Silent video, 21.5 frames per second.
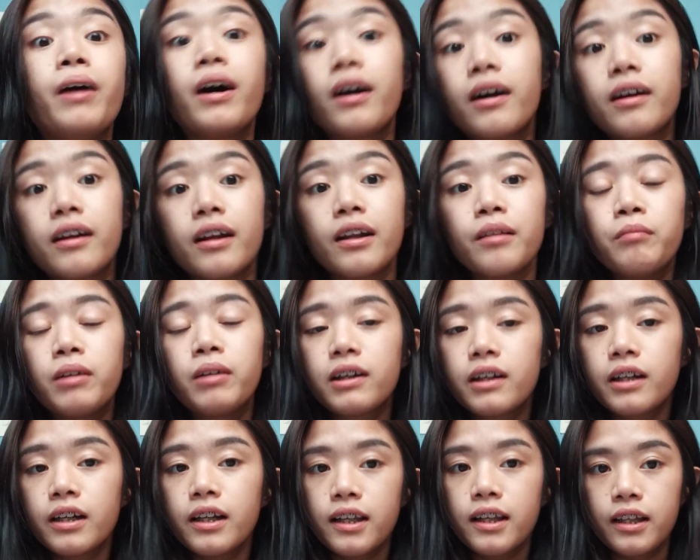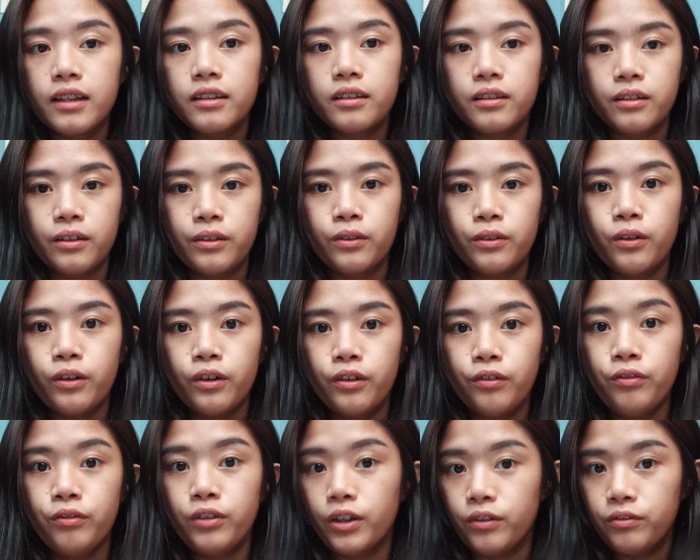Baka rin makarelate kayo
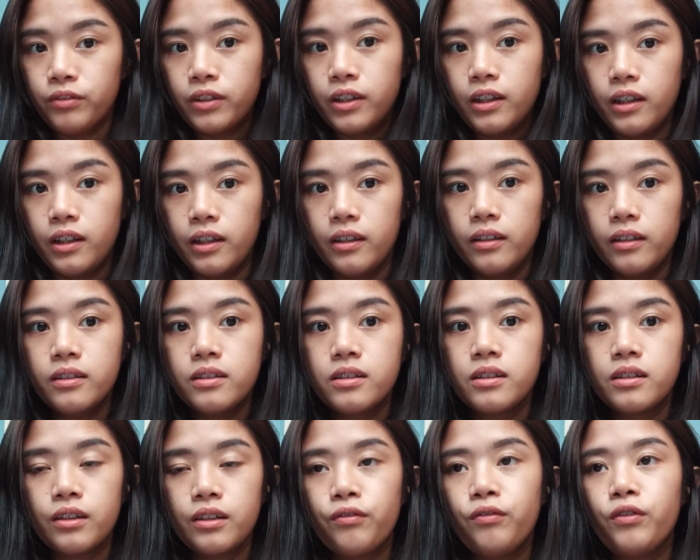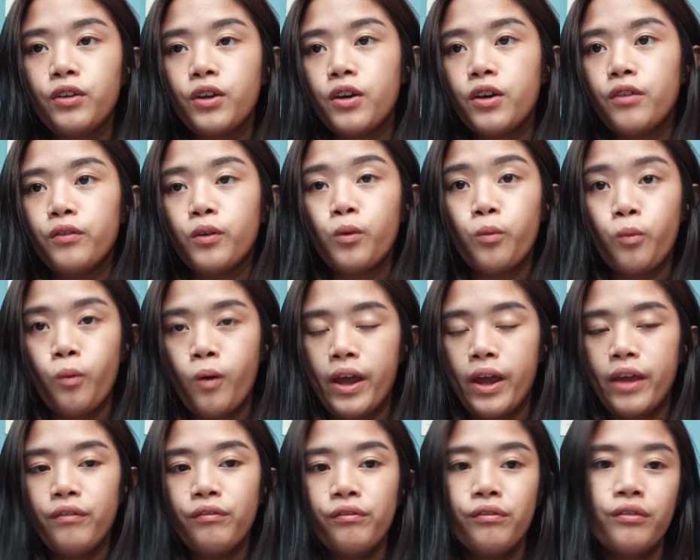if you have kids, if you have a
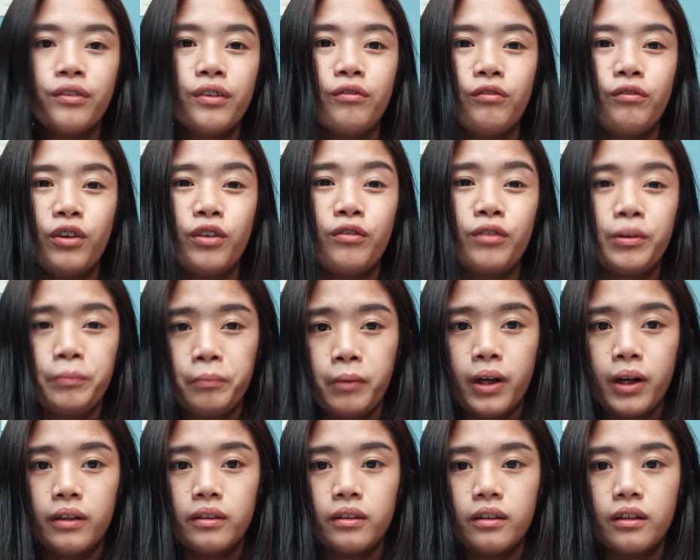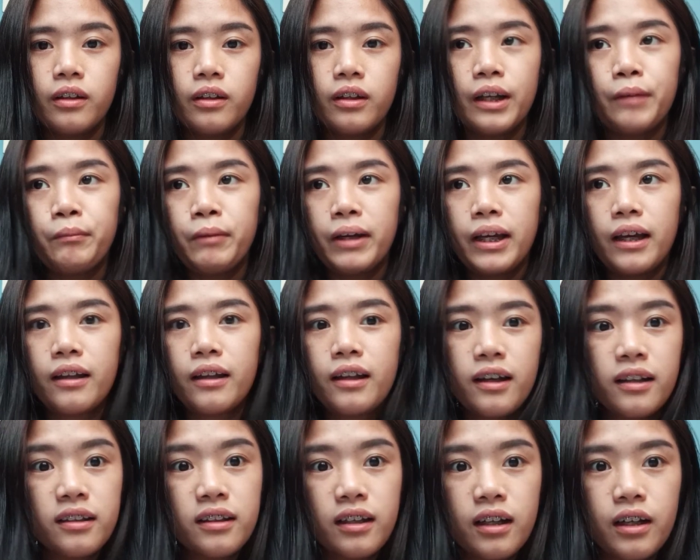wife, if you have a partner na may
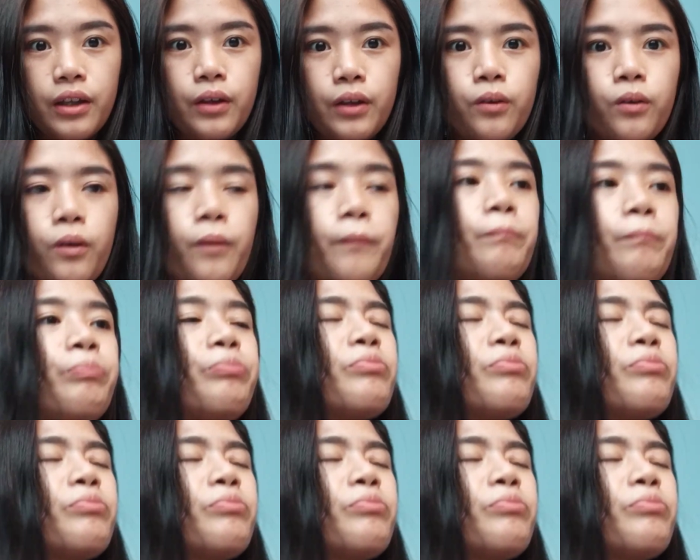anak na kayo.